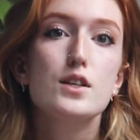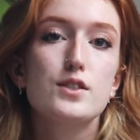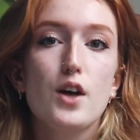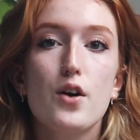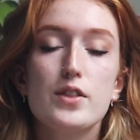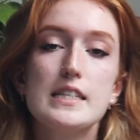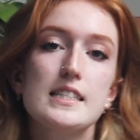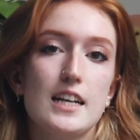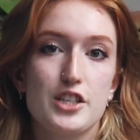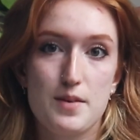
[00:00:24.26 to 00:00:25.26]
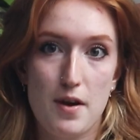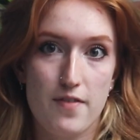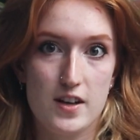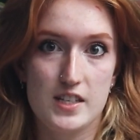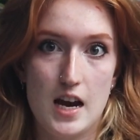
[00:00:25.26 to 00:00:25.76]
So this is actually my
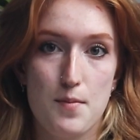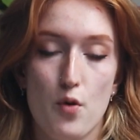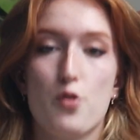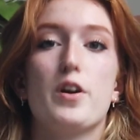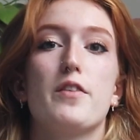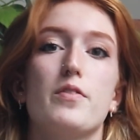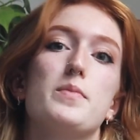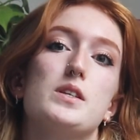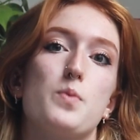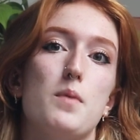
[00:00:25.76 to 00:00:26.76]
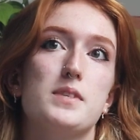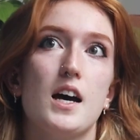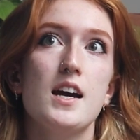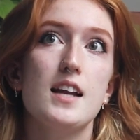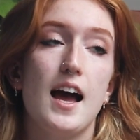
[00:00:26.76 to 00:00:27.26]
first time ordering from this
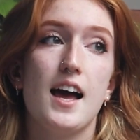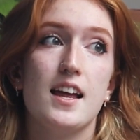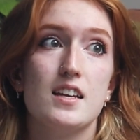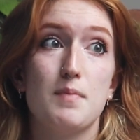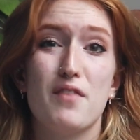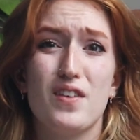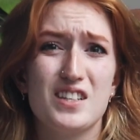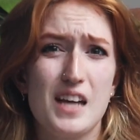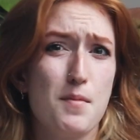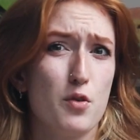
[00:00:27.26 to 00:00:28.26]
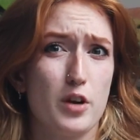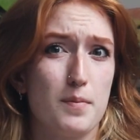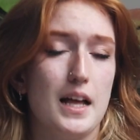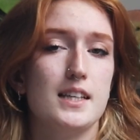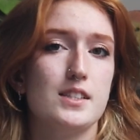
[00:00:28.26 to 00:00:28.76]
website and my first time ordering
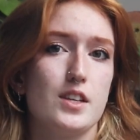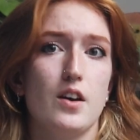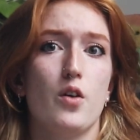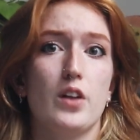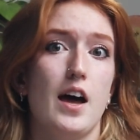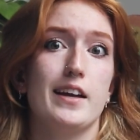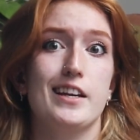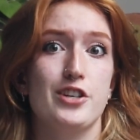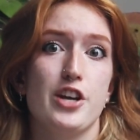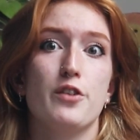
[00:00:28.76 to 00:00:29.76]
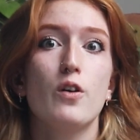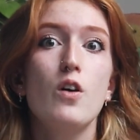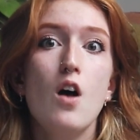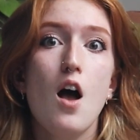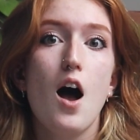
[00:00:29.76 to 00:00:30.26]
plants online in
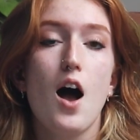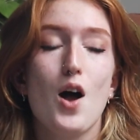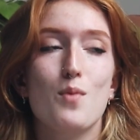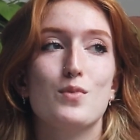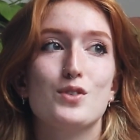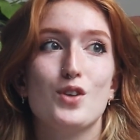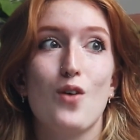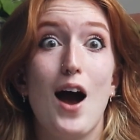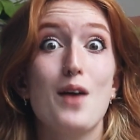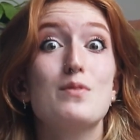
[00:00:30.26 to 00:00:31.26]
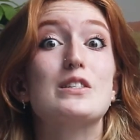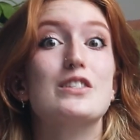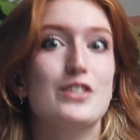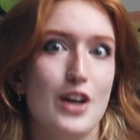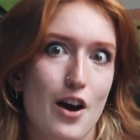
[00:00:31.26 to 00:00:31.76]
general. So I
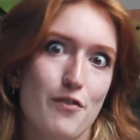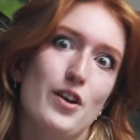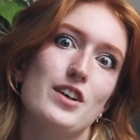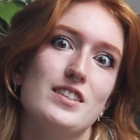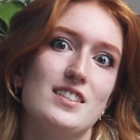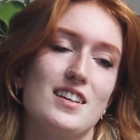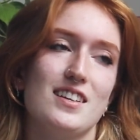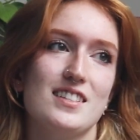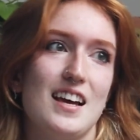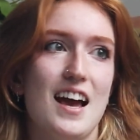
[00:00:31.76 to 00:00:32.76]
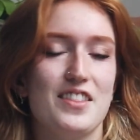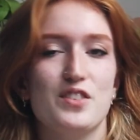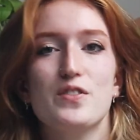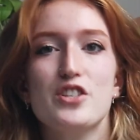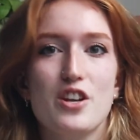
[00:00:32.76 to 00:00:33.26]
was nervous because I had
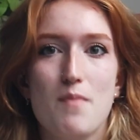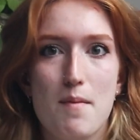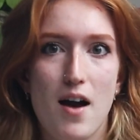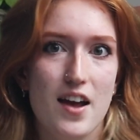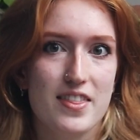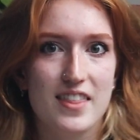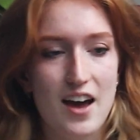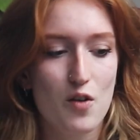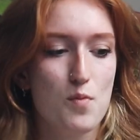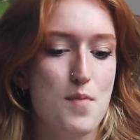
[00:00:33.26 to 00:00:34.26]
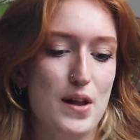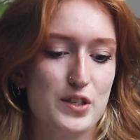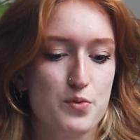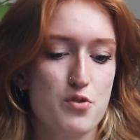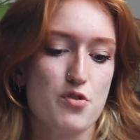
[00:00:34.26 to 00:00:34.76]
this vision in my mind that all my
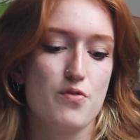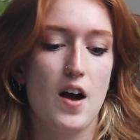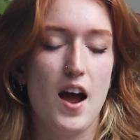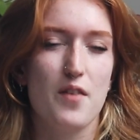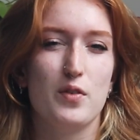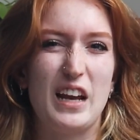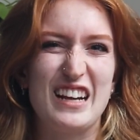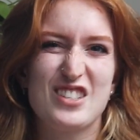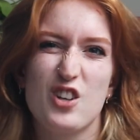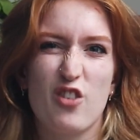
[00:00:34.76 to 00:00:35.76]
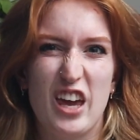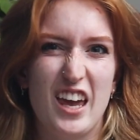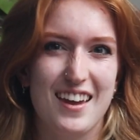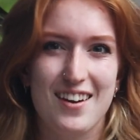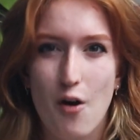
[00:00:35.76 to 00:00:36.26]
plants were going to arrive all like
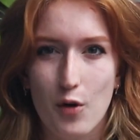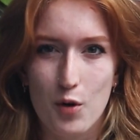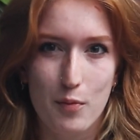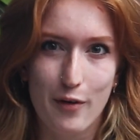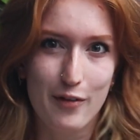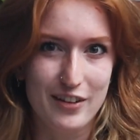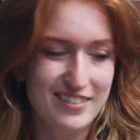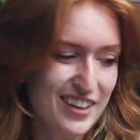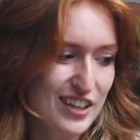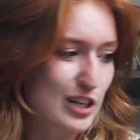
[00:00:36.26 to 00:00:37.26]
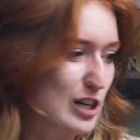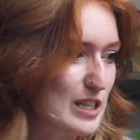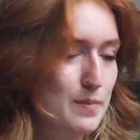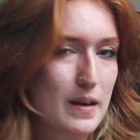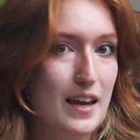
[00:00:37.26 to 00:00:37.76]
soggy and horrible and
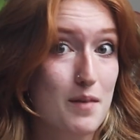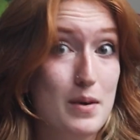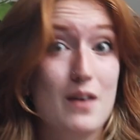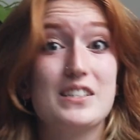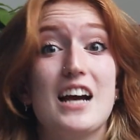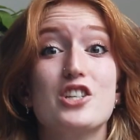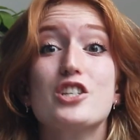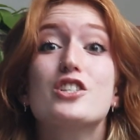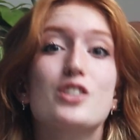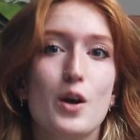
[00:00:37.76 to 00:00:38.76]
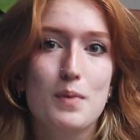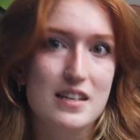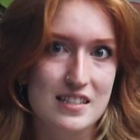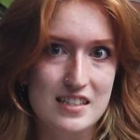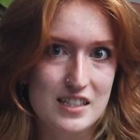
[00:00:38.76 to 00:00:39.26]
crispy, but I was actually so pleasantly